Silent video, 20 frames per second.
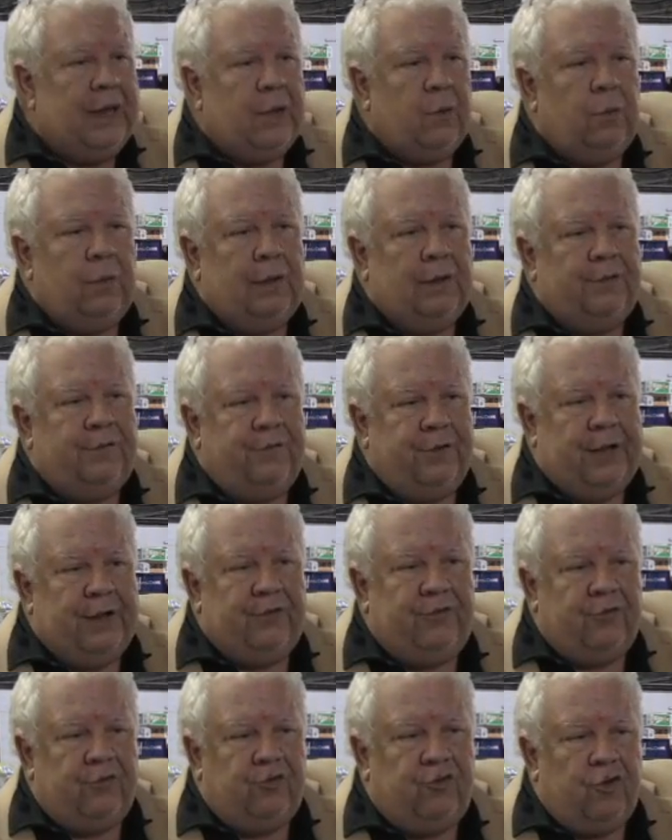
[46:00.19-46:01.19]

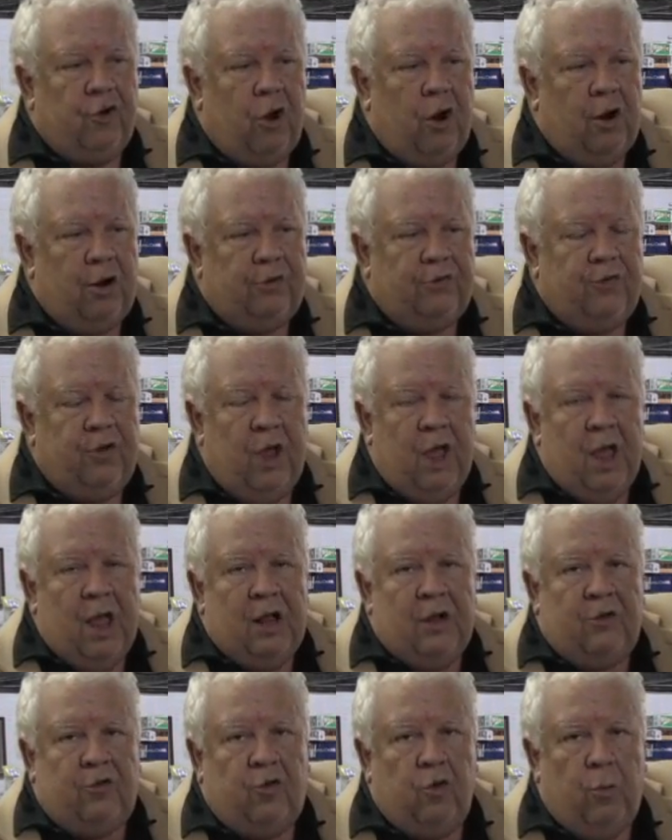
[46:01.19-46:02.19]
equalization charge
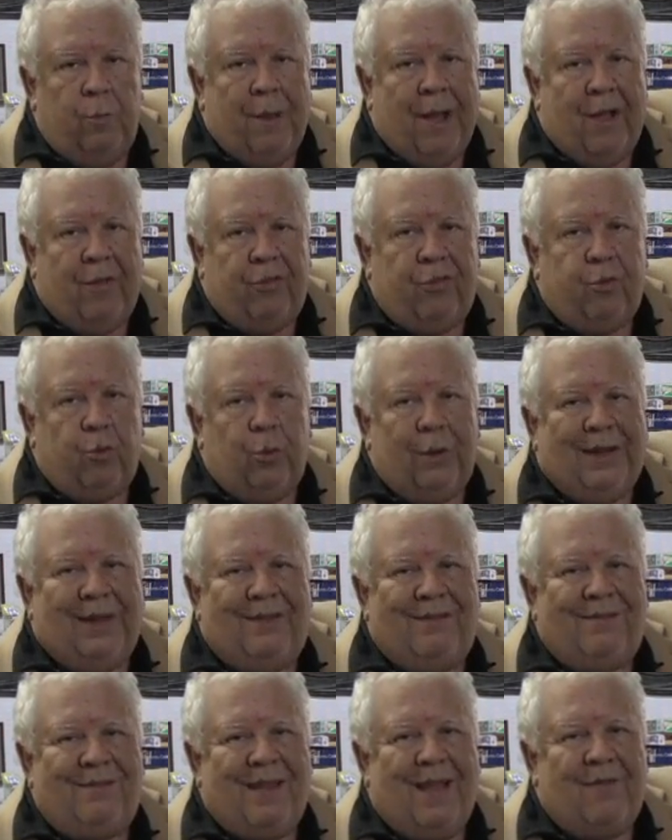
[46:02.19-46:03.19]
to about
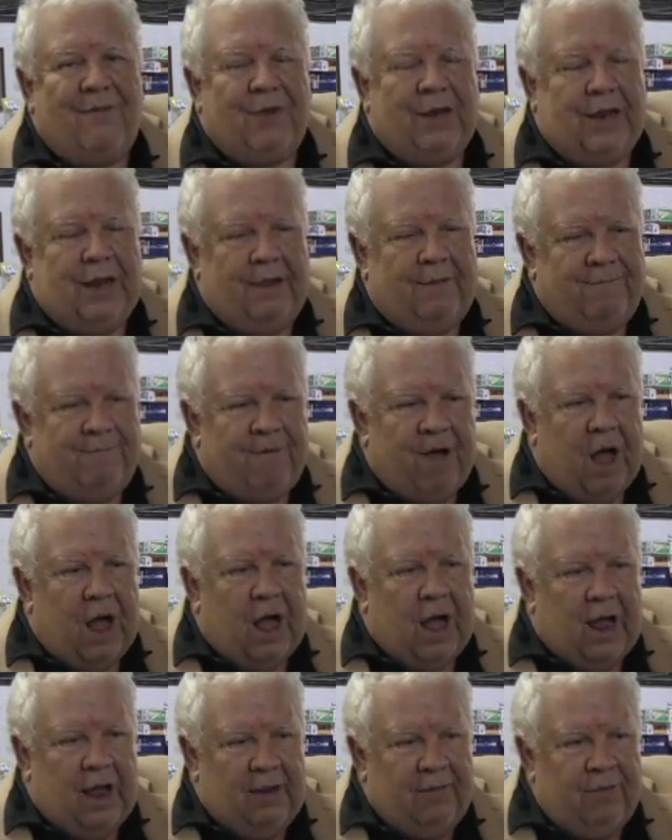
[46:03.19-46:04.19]

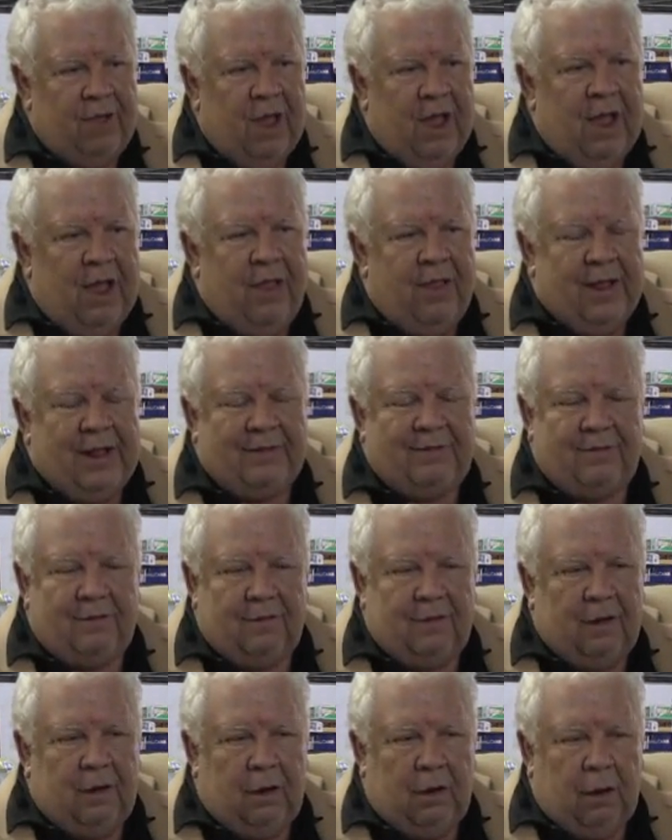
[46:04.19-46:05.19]
375. That's a
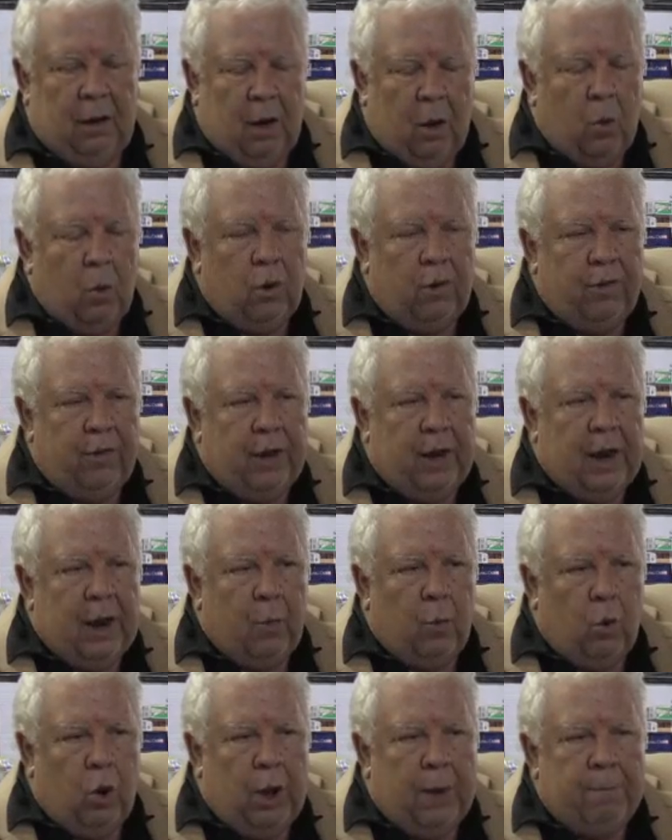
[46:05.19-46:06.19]
little lower than I
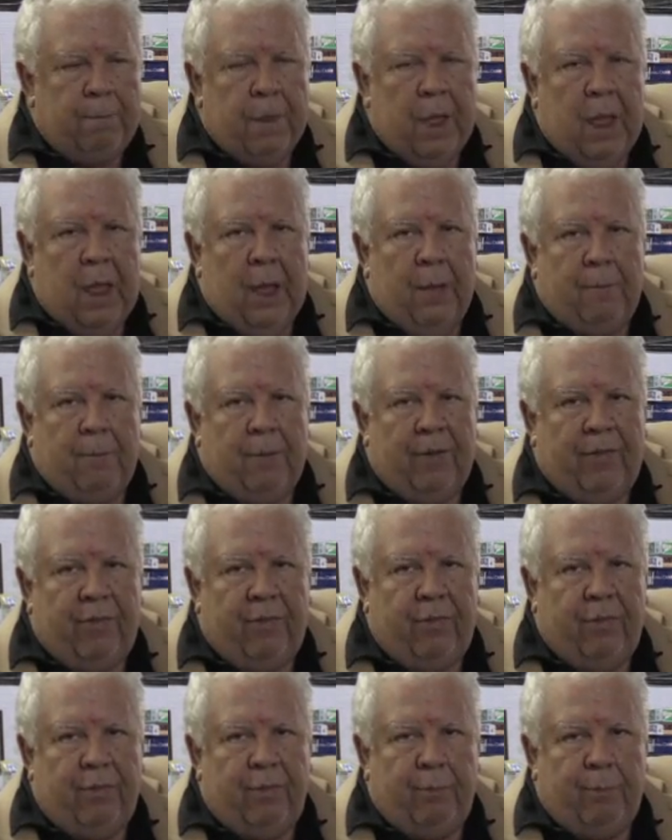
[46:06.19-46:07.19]
want,
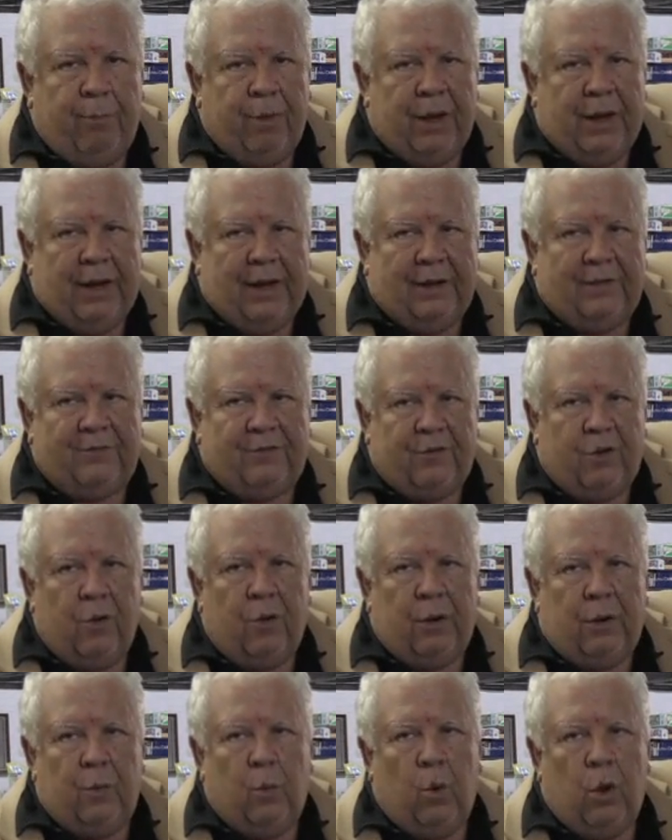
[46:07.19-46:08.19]
but, but it's
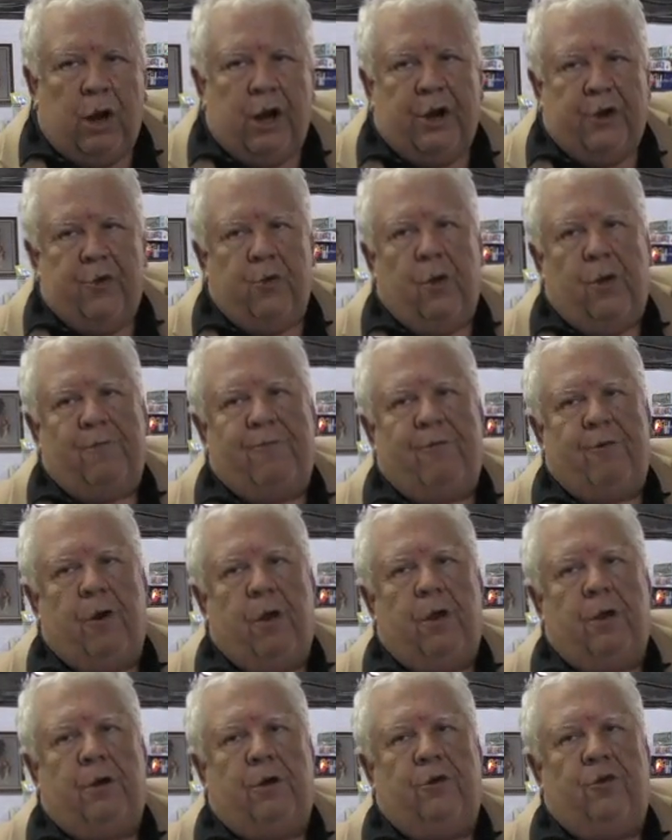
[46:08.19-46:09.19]
going to want to do it for
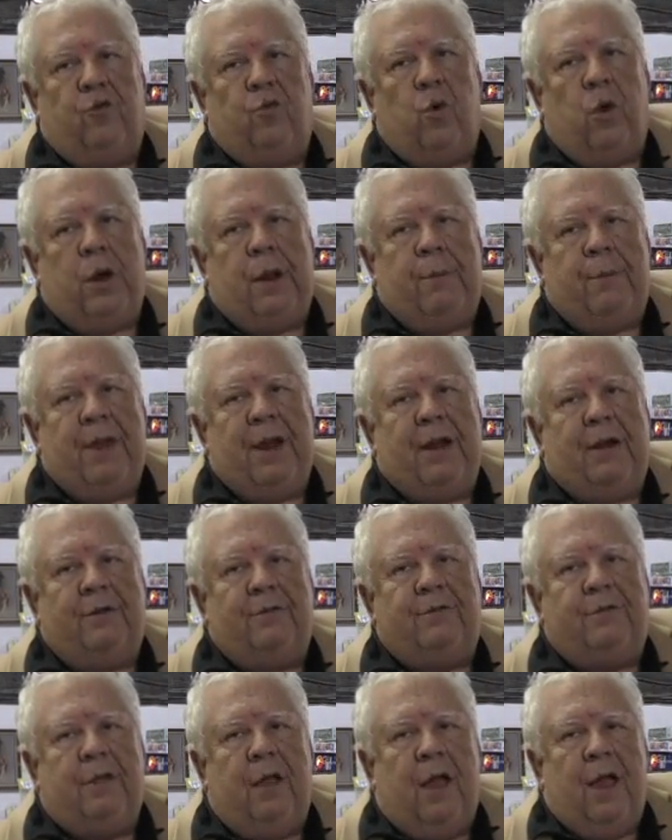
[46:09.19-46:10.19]
120
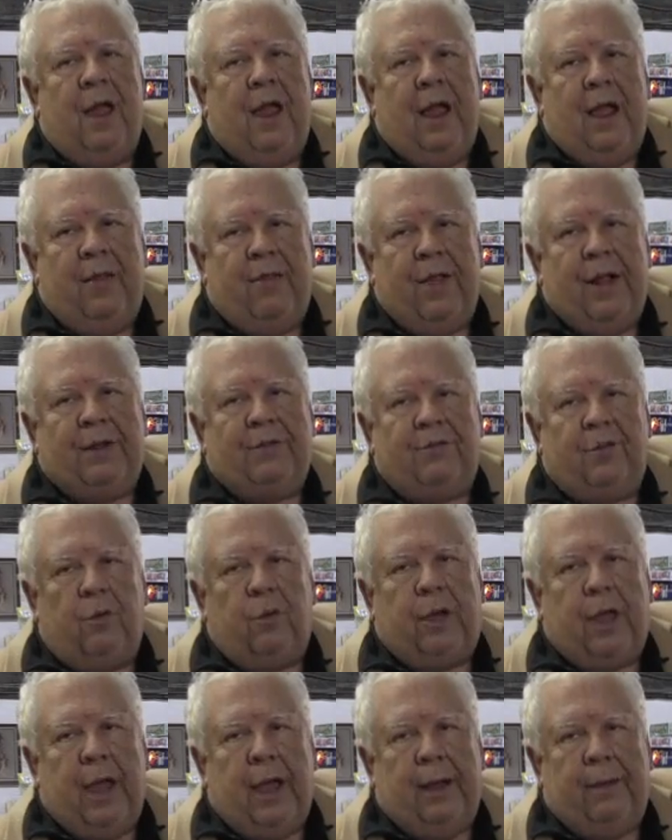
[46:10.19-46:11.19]
minutes, and that's
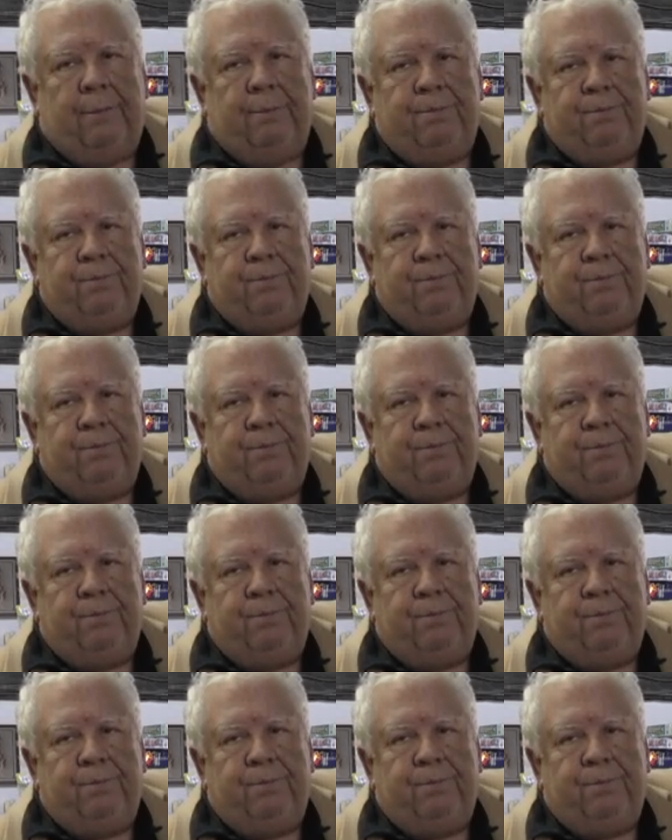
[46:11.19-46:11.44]
okay.